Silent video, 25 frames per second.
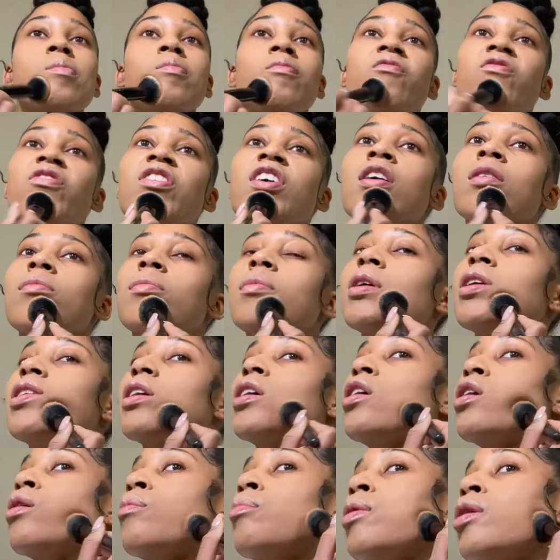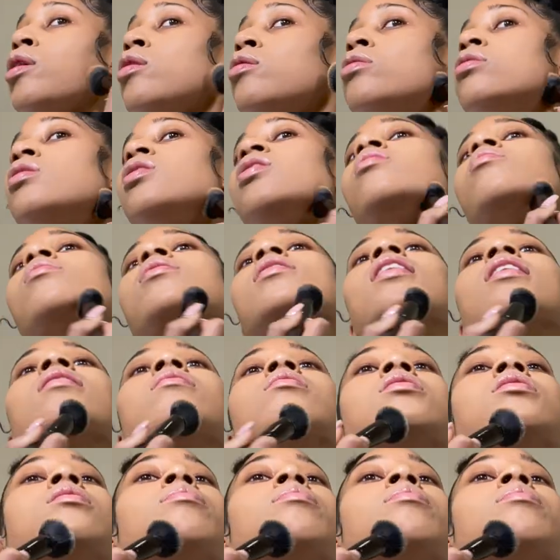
filming or posting when I was